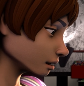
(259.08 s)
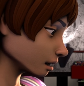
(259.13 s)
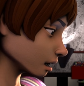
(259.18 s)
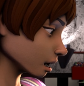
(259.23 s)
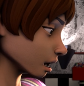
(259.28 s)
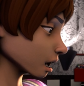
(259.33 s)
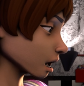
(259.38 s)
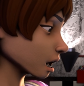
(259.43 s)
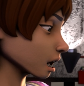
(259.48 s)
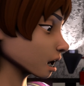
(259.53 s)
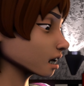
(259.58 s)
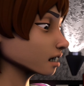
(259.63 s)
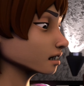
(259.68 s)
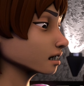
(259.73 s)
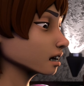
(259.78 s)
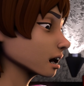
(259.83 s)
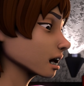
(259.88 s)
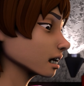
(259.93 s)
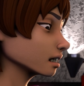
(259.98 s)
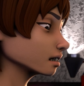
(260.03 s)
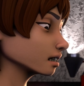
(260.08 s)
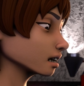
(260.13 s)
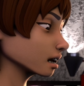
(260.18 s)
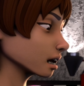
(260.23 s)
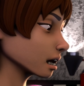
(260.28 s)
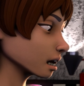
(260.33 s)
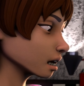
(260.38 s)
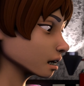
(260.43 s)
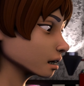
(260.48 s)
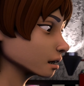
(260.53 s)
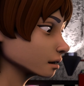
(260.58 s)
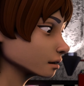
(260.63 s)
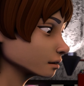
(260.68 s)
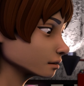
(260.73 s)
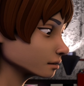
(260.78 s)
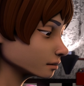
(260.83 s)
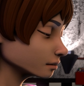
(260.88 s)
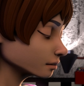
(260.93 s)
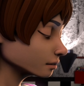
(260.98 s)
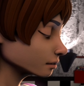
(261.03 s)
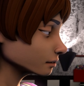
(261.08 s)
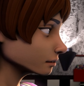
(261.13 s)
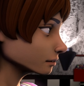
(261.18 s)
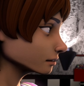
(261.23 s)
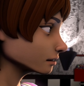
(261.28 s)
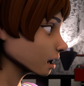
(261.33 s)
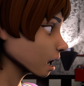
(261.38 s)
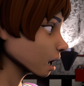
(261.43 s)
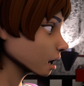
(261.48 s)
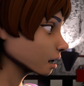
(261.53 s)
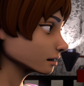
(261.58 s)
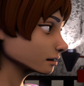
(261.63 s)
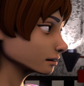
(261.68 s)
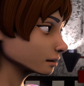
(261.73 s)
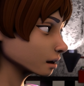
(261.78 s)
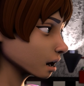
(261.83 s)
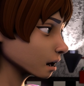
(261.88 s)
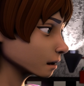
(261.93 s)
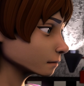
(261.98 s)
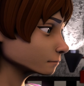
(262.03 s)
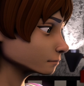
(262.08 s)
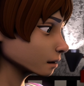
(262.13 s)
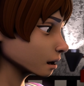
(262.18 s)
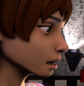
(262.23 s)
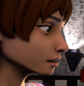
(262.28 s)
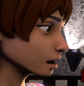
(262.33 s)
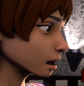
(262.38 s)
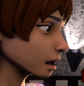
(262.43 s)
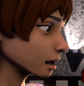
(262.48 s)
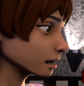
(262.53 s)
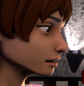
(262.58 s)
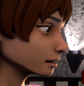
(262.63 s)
That's nice, dear. Don't climb on it. It